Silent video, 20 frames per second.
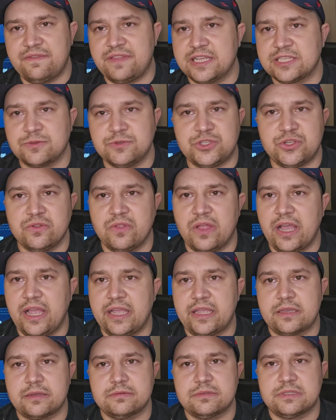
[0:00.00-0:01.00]
If that's what you
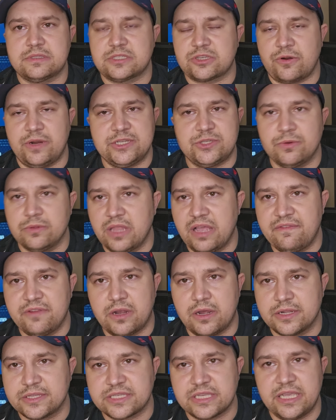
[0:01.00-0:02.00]
like, it's cranked to eleven,
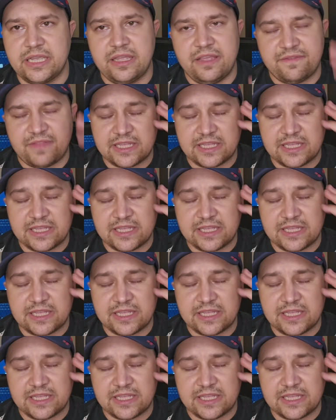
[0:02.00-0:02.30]
honestly.